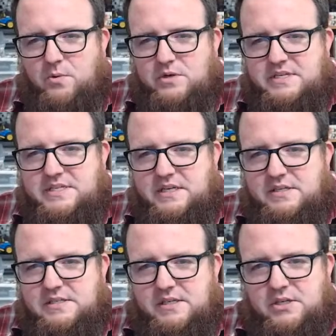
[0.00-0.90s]
they were
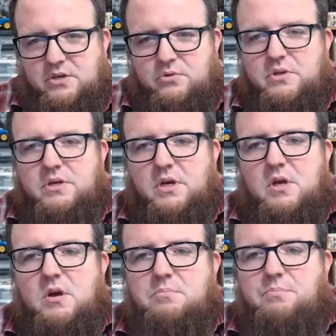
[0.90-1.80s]
discontinued,
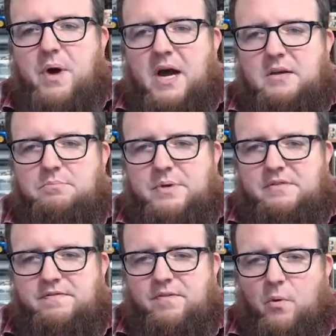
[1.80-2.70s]
but
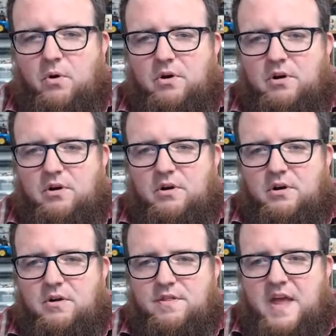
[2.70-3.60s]

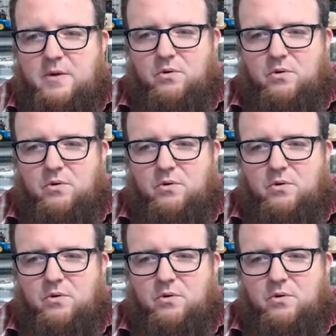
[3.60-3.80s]
before they